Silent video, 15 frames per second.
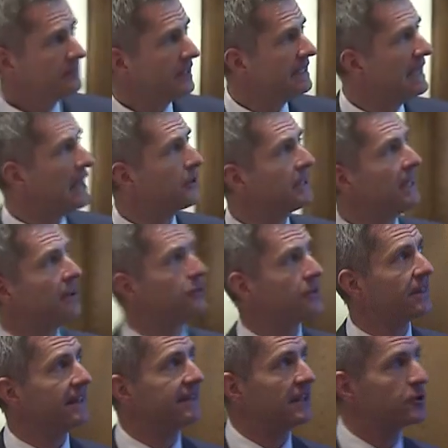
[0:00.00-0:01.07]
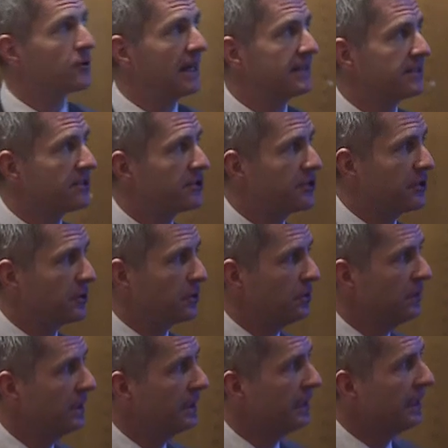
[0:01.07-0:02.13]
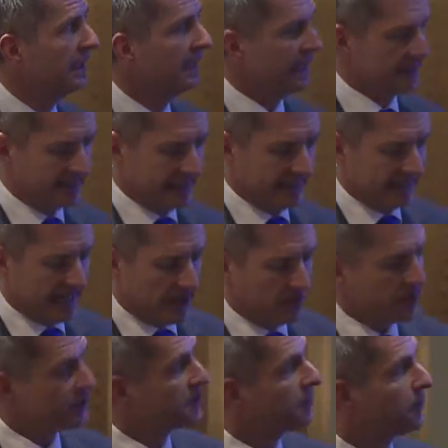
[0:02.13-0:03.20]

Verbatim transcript: Now, the other thing that transits do is they allow us to